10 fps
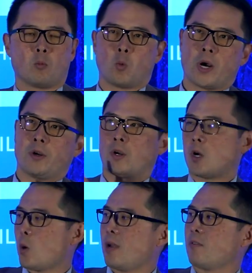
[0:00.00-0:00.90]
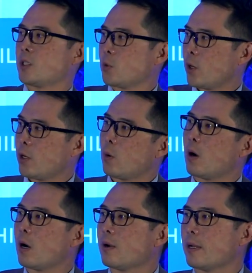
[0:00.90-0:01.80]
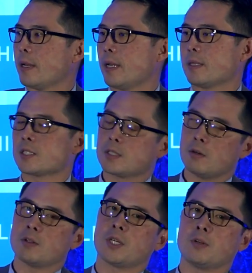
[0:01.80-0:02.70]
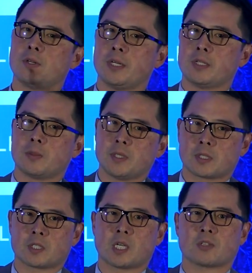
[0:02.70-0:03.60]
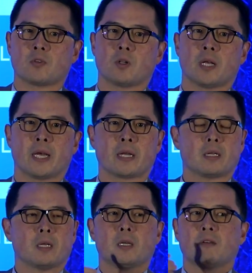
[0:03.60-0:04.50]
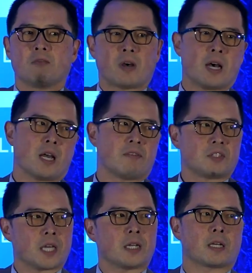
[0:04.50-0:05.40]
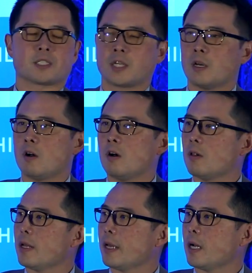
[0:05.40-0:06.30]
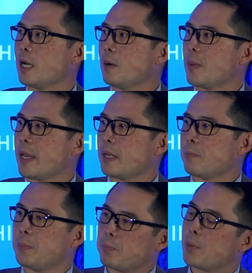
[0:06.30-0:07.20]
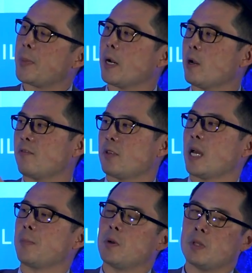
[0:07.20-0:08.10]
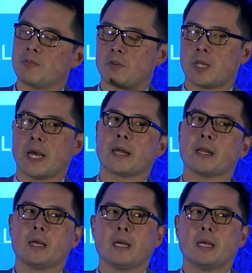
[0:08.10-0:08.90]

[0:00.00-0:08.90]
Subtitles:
where you're going versus where you are, and the skills that you need to be successful at 5, 10x scale, and preparing for that, building for that,